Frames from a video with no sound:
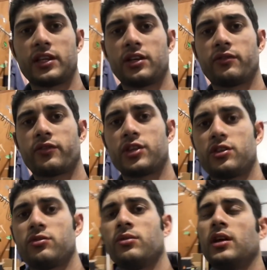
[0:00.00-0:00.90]
video for
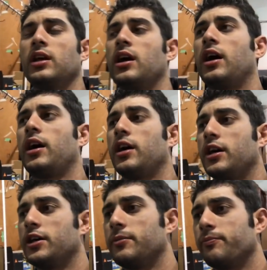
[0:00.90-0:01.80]
you.
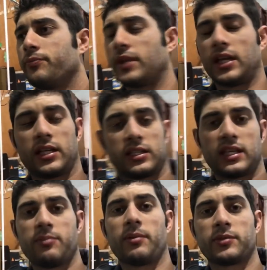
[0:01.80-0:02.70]
And
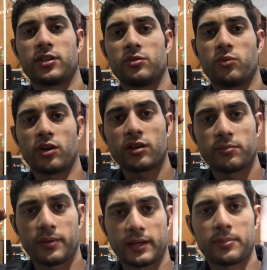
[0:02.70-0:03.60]
keep up the good
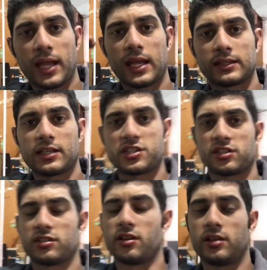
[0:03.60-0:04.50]
work by paying
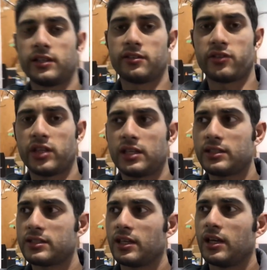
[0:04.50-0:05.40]
attention to the little
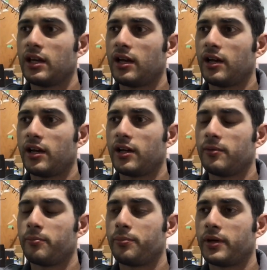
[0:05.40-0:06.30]
things.
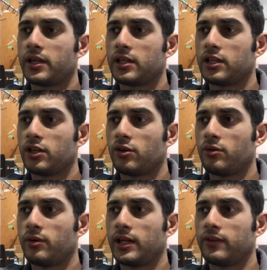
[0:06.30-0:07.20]
But you
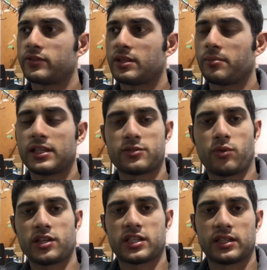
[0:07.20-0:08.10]
know, if somebody's
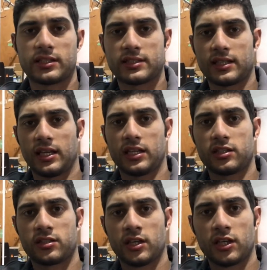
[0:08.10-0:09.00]
watching this
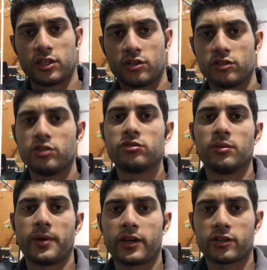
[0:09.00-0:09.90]
and you're new
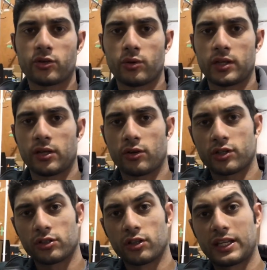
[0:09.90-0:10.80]
to powder coating or
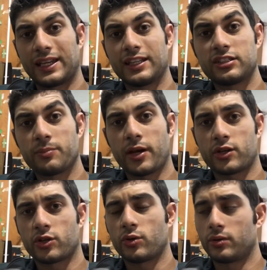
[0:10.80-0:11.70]
you're looking into
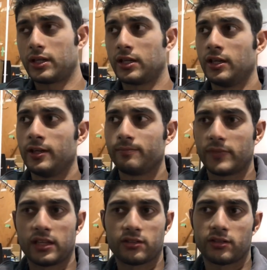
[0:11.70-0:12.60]
powder coating,
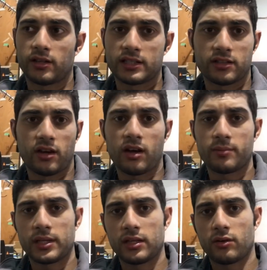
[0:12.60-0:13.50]
either as a
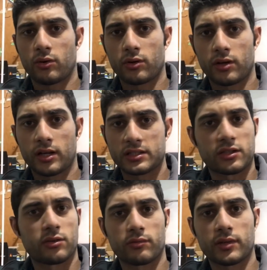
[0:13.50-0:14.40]
hobby or as a
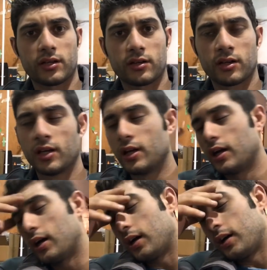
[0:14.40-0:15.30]
career,
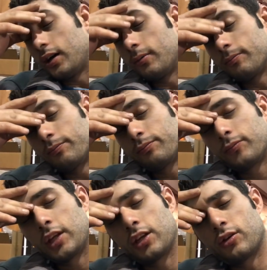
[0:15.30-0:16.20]

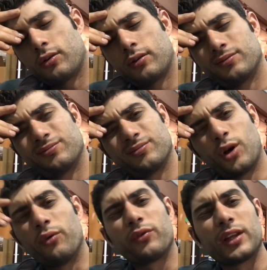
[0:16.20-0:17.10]
you know,
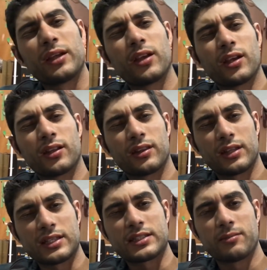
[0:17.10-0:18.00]
hopefully
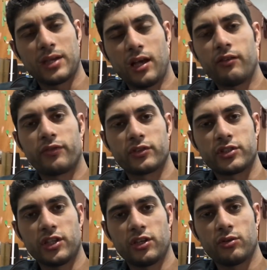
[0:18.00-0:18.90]
these can be helpful
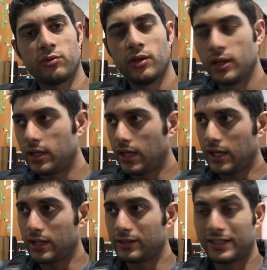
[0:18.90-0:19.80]
to you,
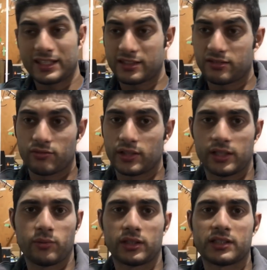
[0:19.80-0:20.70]
and that's
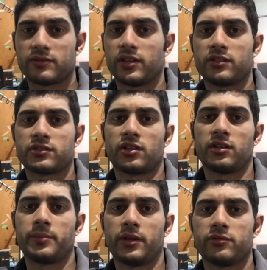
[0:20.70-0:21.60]
really what this video is all
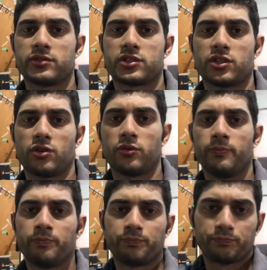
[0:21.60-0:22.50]
about. So
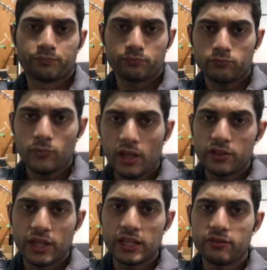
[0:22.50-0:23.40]

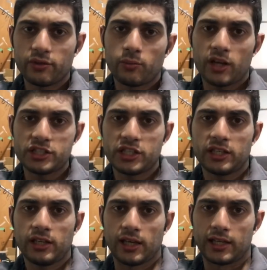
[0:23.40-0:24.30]
thank you for
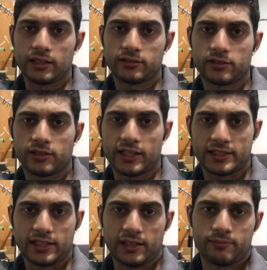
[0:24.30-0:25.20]
watching, and until
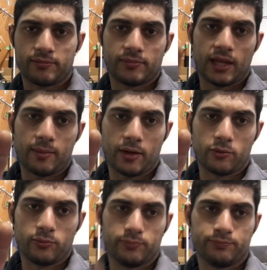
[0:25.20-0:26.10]
next time, I'm
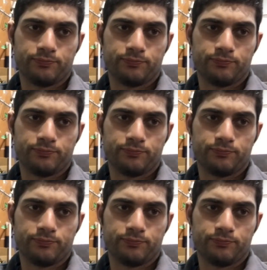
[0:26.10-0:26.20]
out.